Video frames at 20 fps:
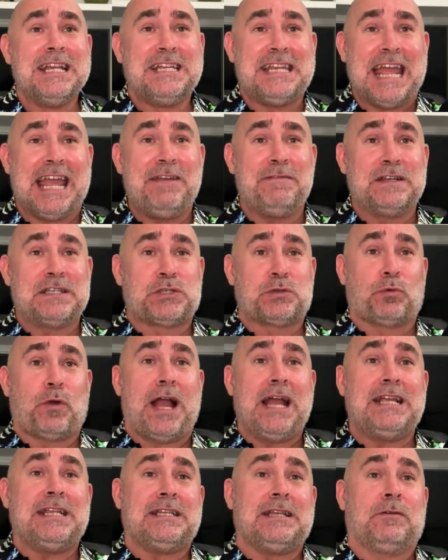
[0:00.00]
Davis
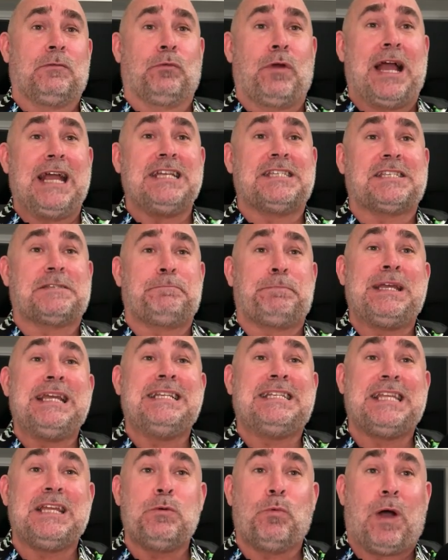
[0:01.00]
Rice
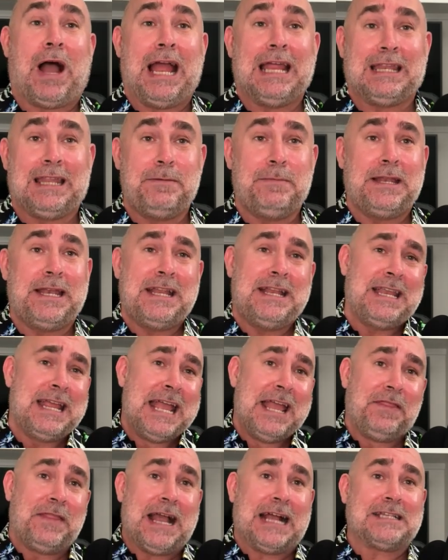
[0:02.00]
Pty Limited.
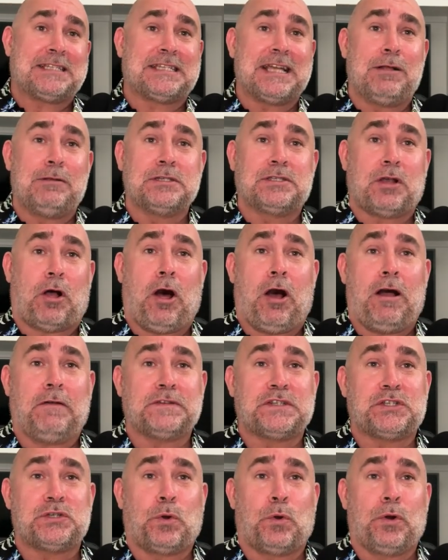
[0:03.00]
That sounds
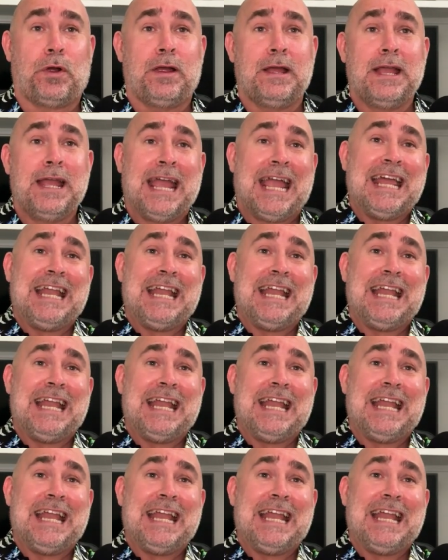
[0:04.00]
offshore.